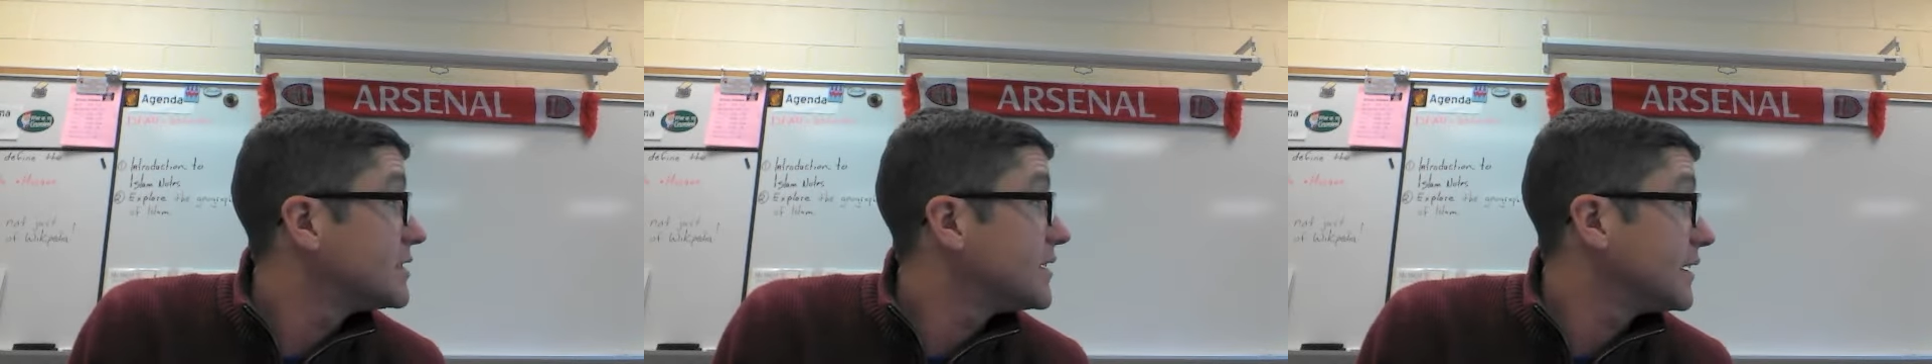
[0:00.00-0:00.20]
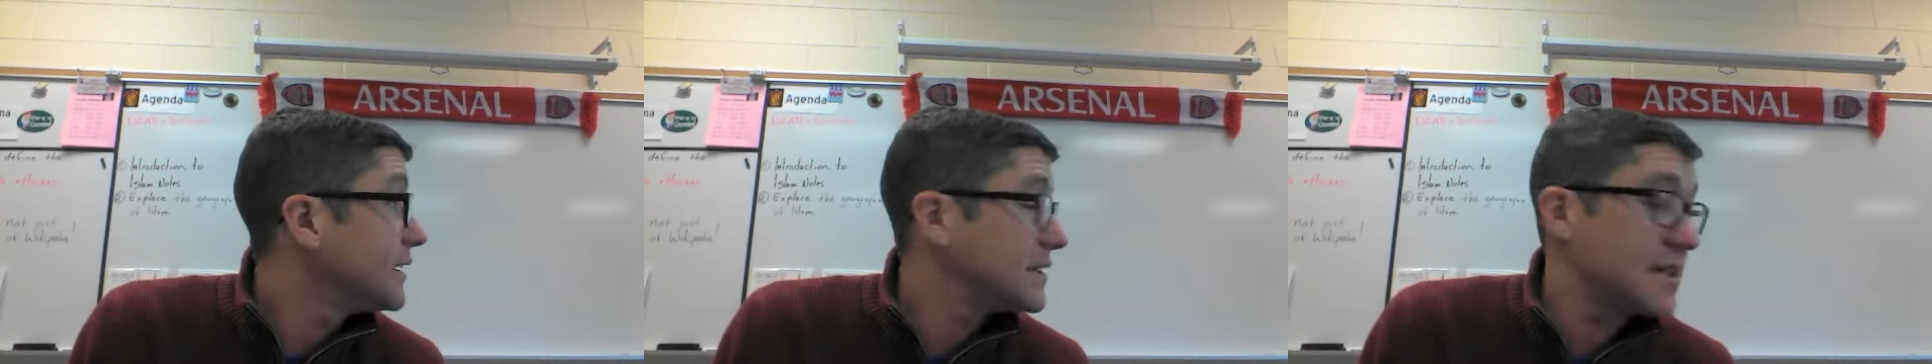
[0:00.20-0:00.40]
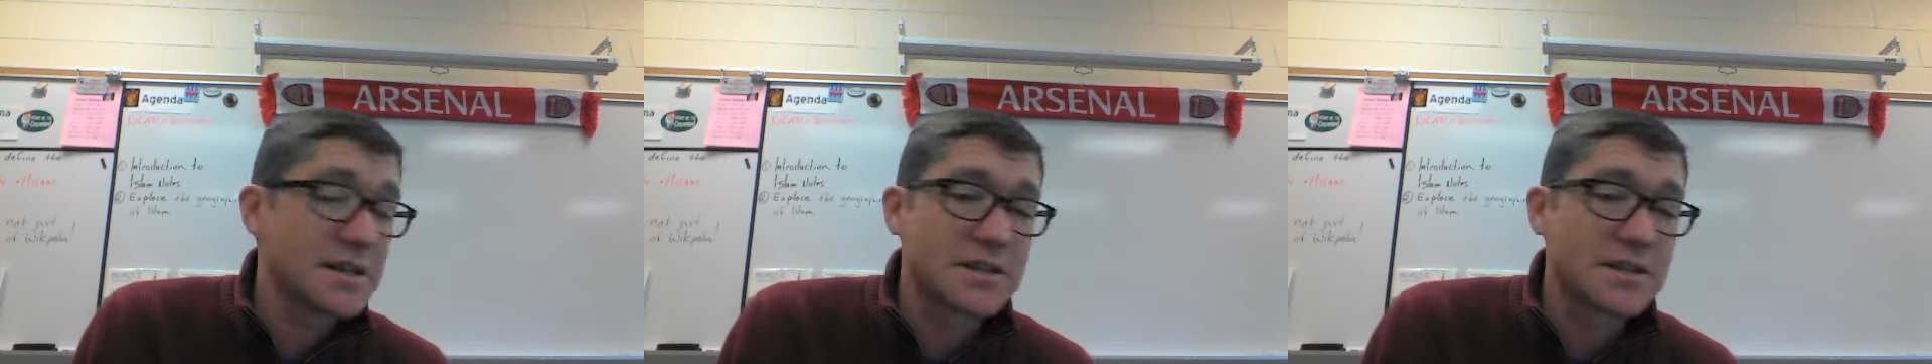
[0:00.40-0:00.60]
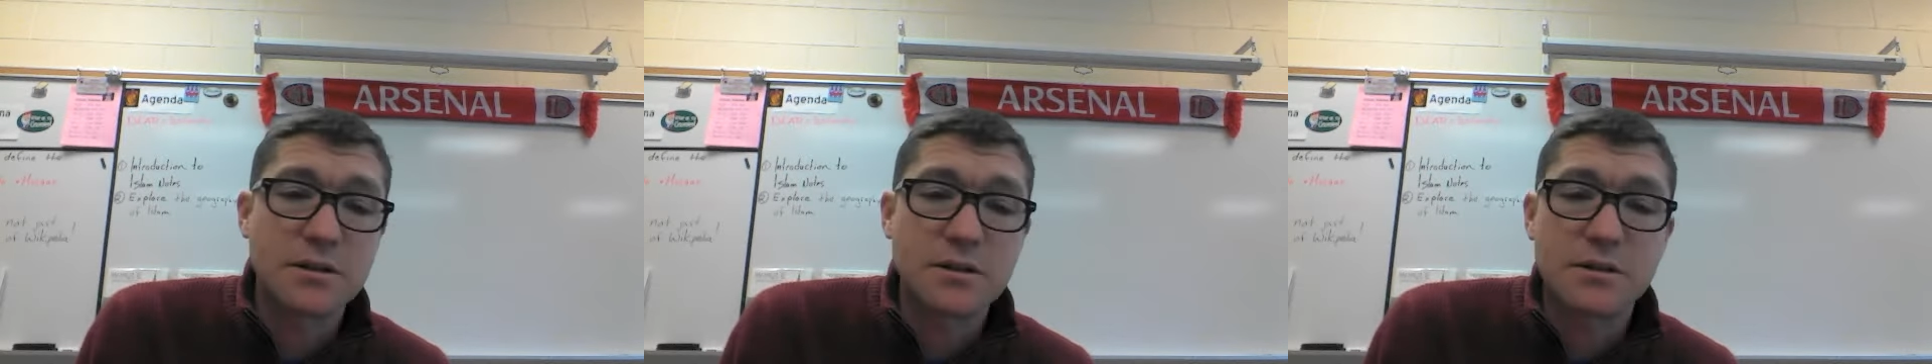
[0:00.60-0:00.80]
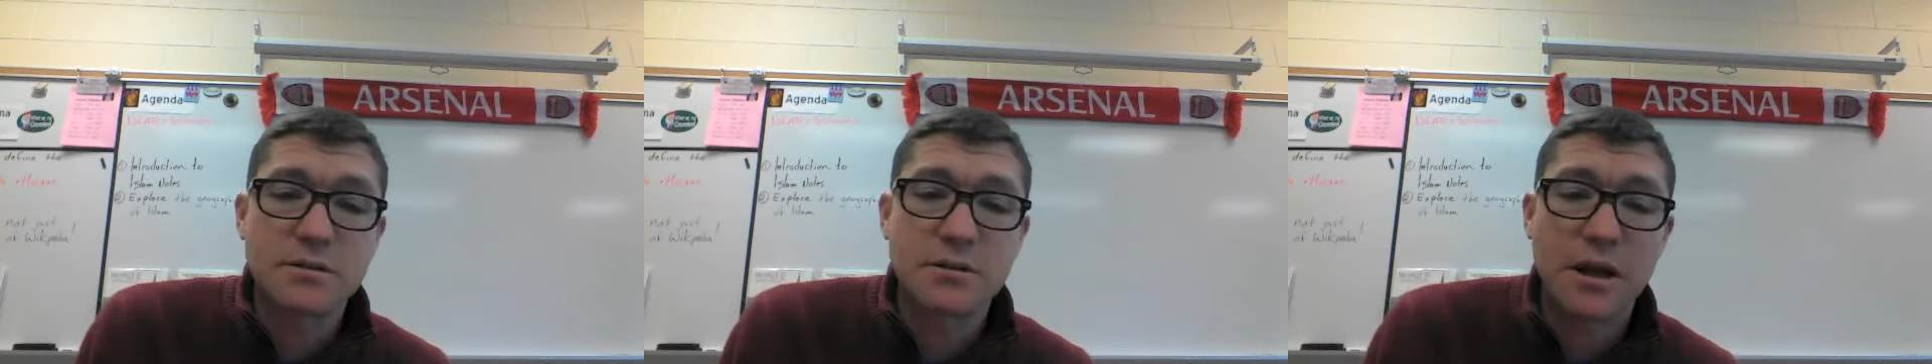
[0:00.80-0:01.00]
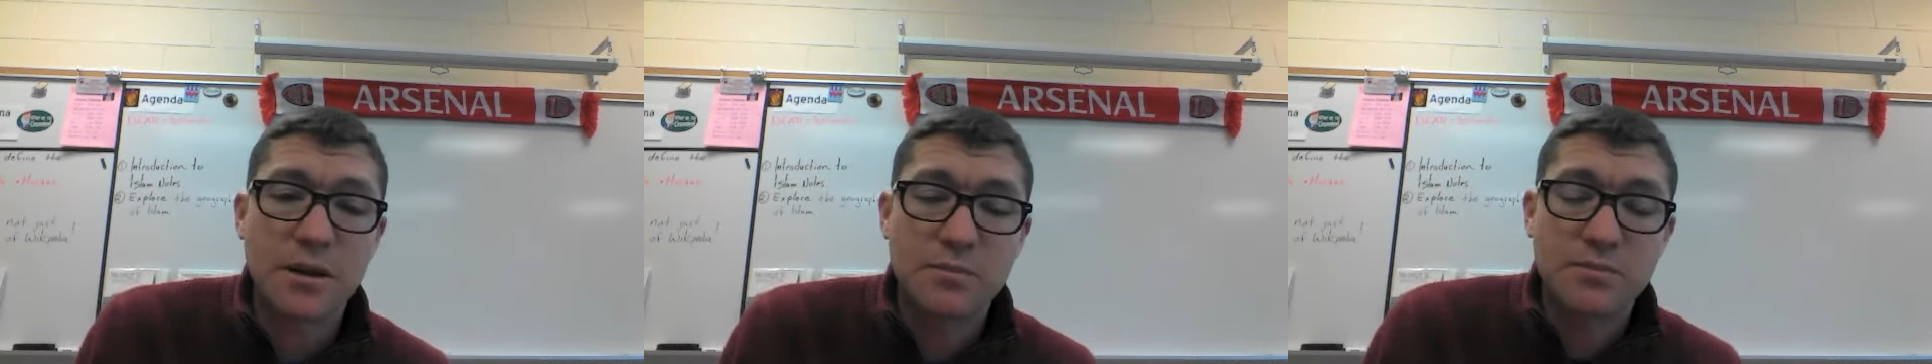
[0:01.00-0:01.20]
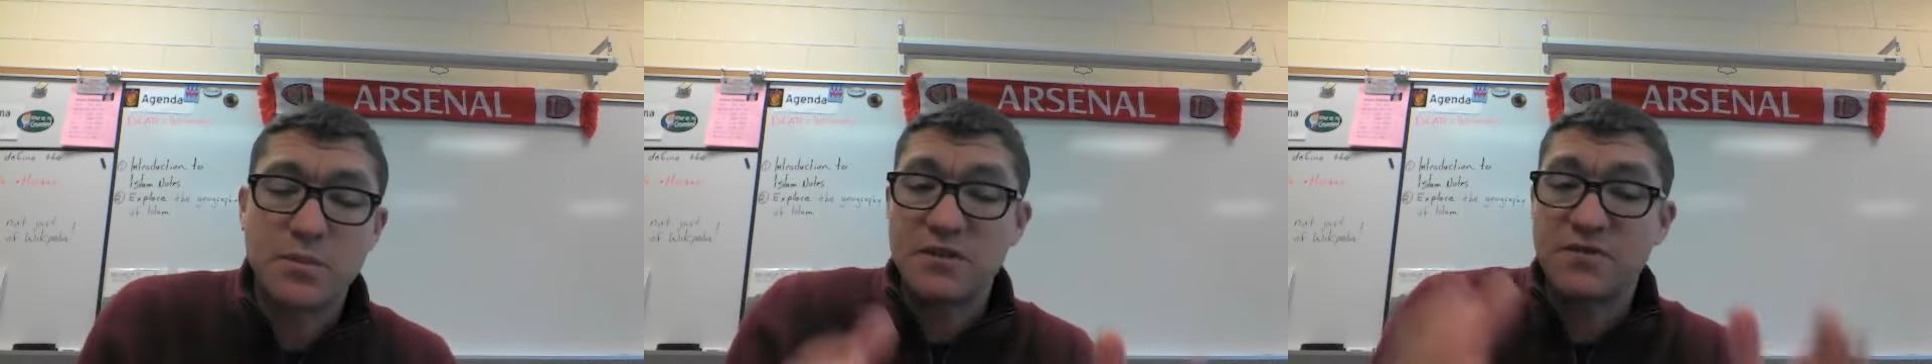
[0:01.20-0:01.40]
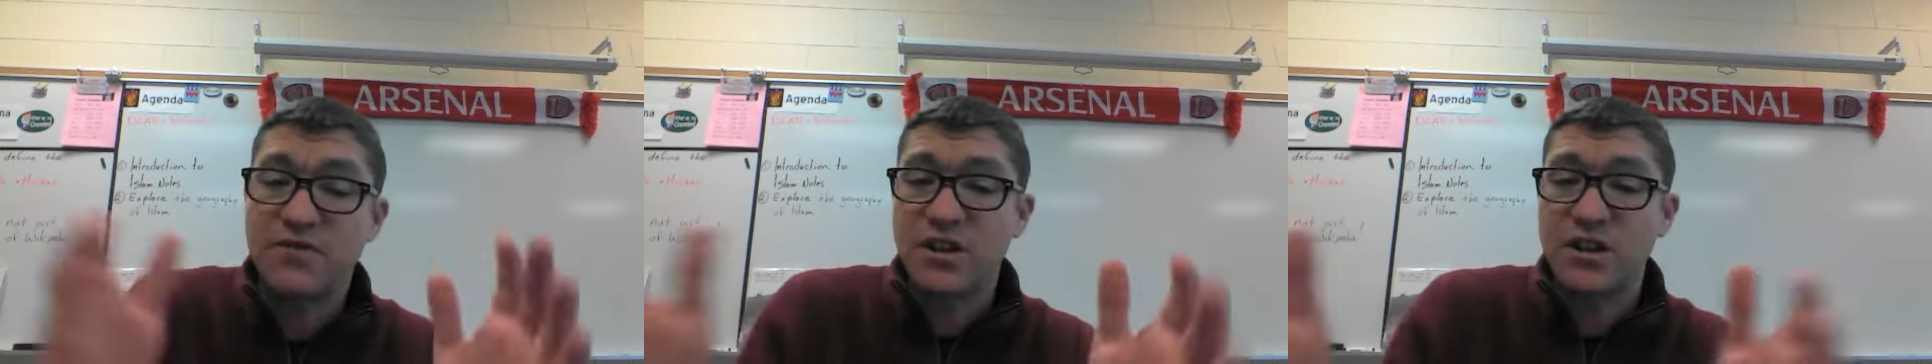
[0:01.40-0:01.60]
take a test and
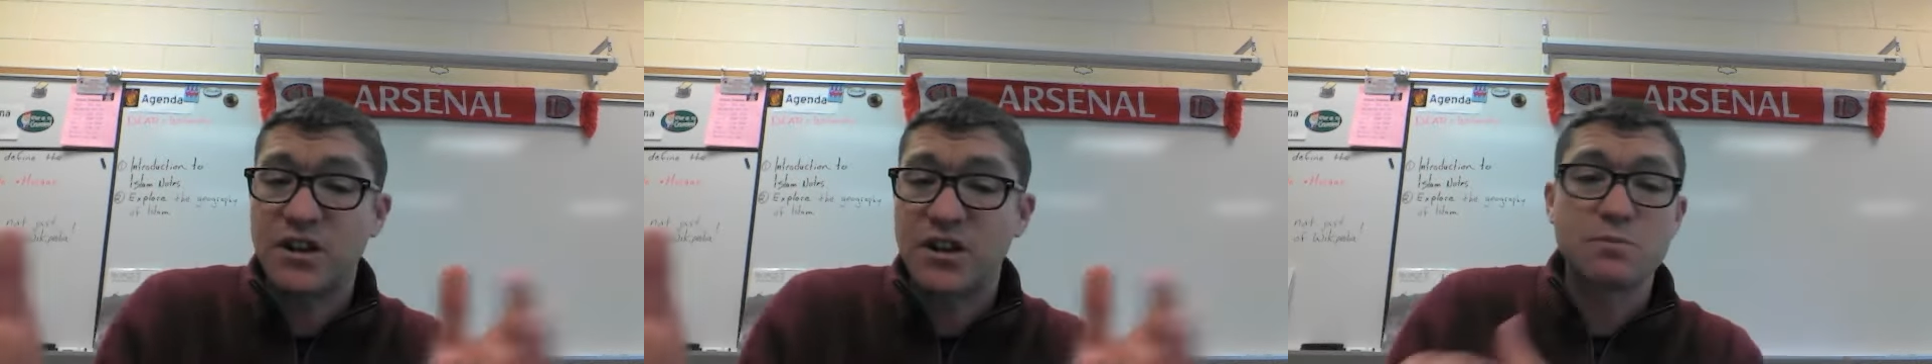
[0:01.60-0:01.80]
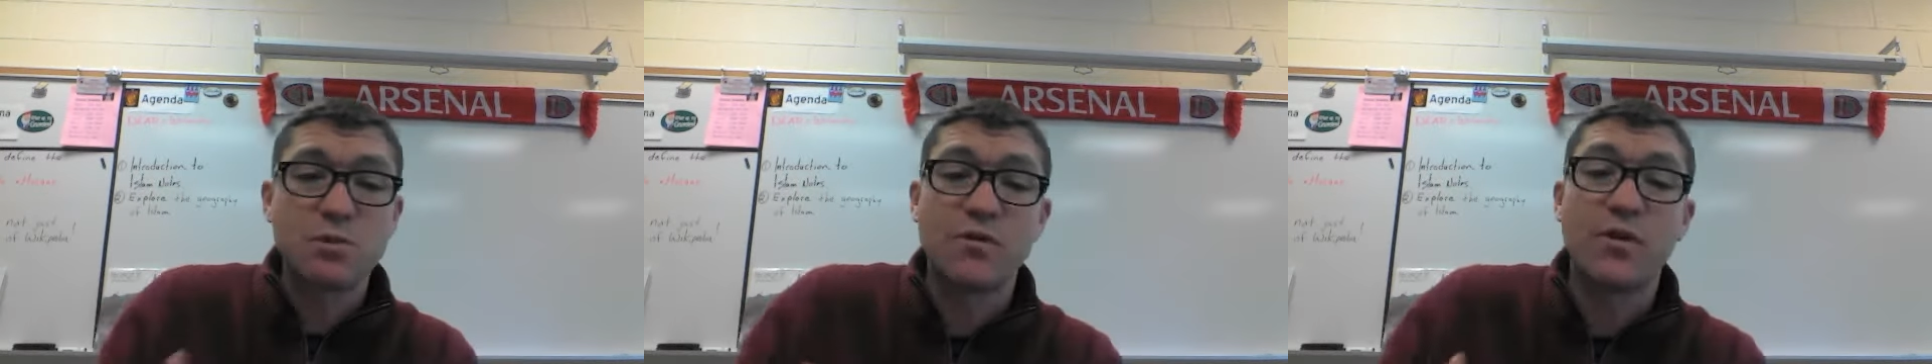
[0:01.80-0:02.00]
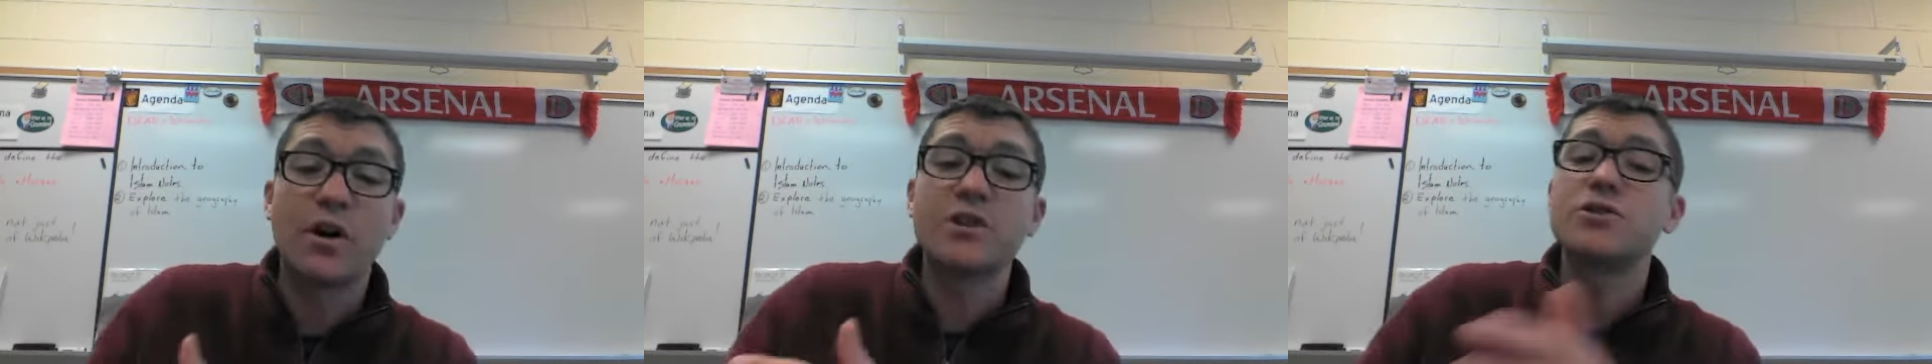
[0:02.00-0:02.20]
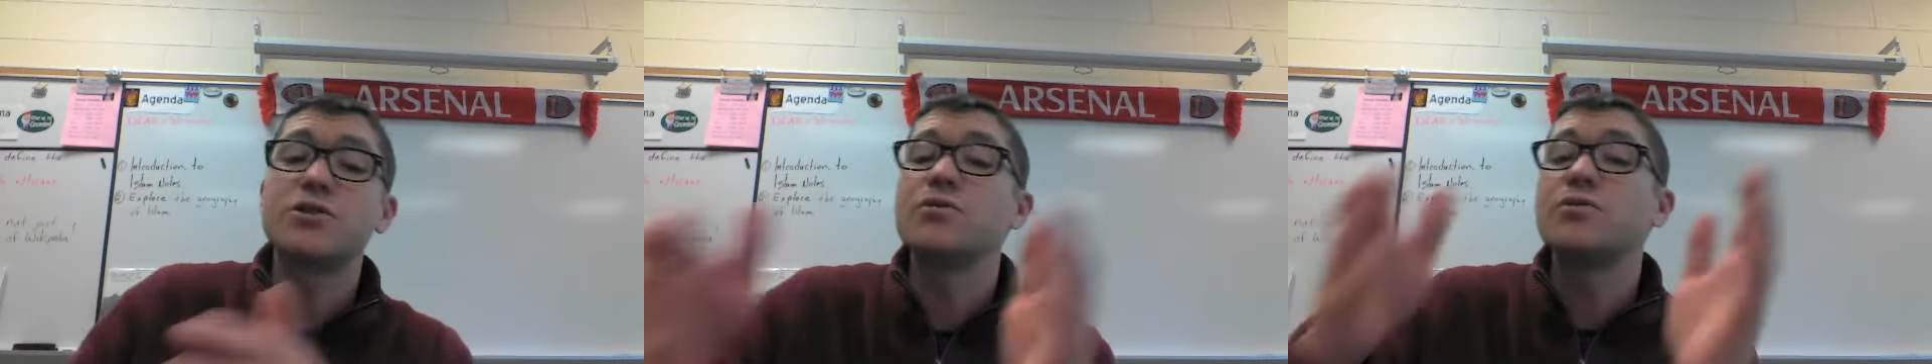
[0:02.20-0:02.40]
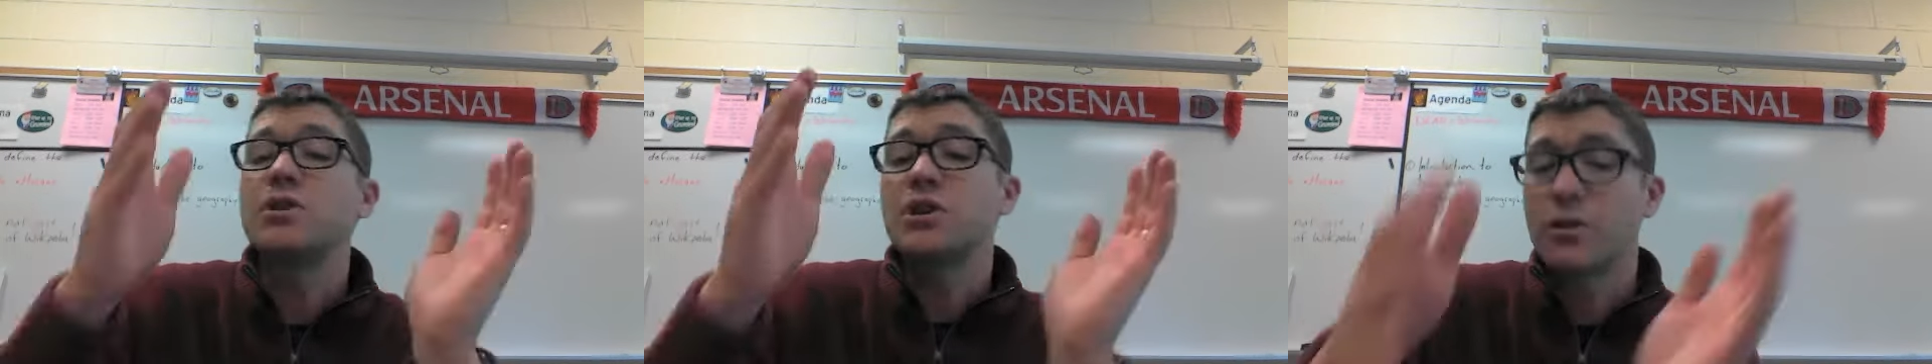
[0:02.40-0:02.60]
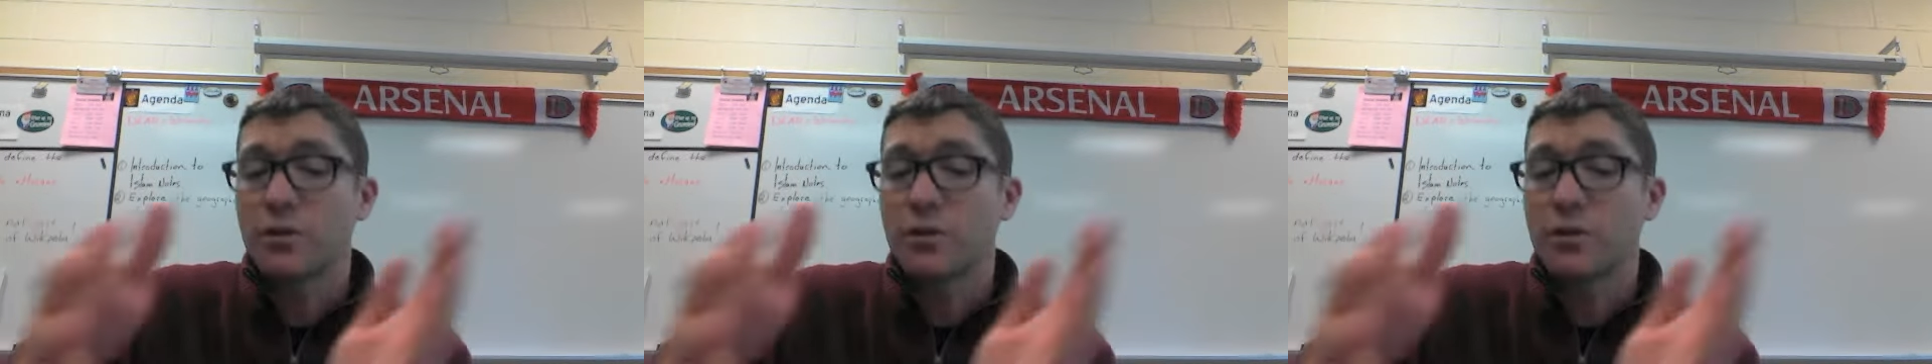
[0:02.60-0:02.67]
be finished, move on to the